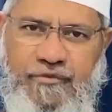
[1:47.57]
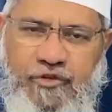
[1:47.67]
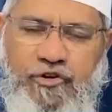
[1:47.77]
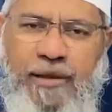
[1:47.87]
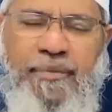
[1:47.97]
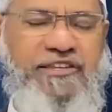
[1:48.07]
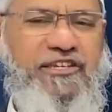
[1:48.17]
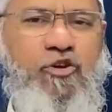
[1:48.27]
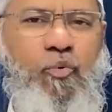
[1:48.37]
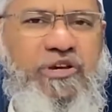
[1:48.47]
you can
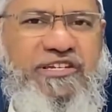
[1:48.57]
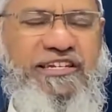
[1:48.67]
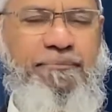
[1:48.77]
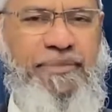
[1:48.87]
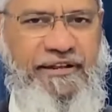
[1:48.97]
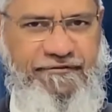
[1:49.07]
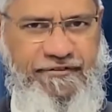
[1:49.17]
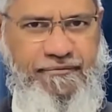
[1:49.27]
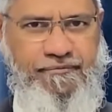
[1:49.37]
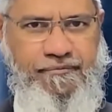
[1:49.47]
mention your question in
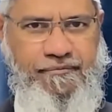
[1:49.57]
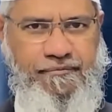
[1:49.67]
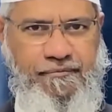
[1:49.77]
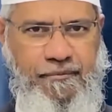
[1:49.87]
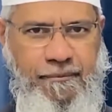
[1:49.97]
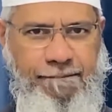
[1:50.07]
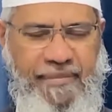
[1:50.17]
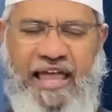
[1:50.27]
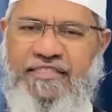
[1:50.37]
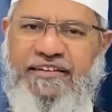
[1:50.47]
brief
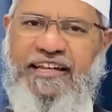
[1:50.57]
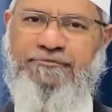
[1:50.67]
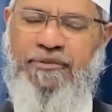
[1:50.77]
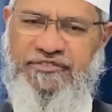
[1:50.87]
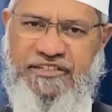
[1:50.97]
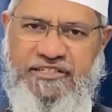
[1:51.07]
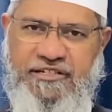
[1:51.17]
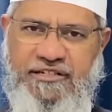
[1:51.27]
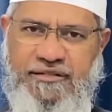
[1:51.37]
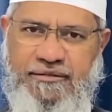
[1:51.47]
as the text message,
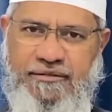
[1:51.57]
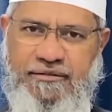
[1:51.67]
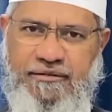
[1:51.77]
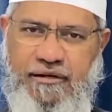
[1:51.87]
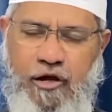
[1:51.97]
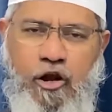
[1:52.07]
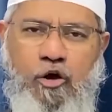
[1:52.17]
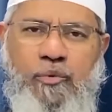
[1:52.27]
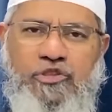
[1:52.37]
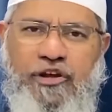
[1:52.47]

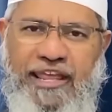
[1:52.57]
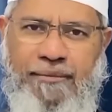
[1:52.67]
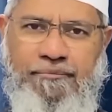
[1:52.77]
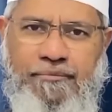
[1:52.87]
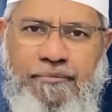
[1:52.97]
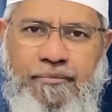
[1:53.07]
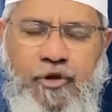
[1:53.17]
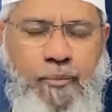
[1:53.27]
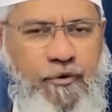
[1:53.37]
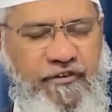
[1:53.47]
along with your name,
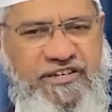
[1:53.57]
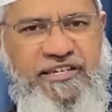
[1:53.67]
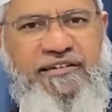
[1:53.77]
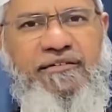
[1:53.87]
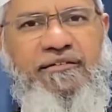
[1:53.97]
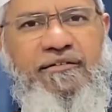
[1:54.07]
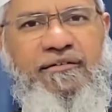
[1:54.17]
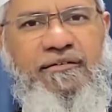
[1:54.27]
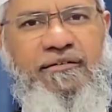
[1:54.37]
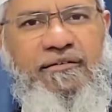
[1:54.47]
your profession,
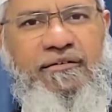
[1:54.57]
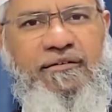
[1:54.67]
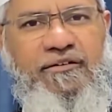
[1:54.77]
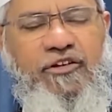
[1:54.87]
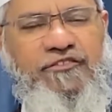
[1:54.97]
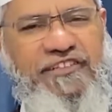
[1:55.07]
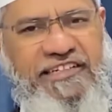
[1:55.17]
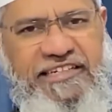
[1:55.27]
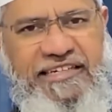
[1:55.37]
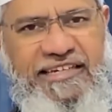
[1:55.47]
your
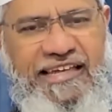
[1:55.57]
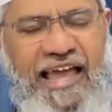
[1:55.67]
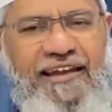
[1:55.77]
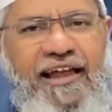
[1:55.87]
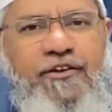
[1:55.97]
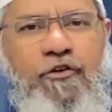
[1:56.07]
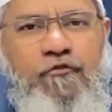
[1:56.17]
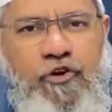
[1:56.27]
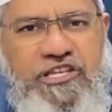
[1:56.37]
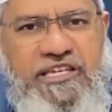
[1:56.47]
city and country
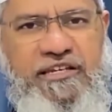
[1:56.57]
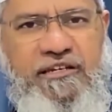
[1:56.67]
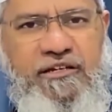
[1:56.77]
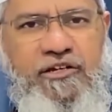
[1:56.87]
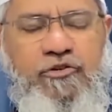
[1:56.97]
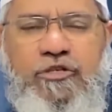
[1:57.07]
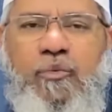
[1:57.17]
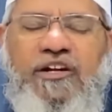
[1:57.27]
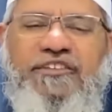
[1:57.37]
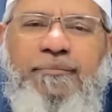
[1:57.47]
of origin, to the
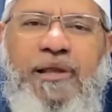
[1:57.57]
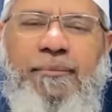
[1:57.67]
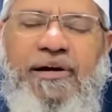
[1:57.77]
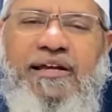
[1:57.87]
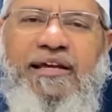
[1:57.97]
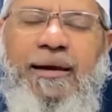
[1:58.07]
WhatsApp number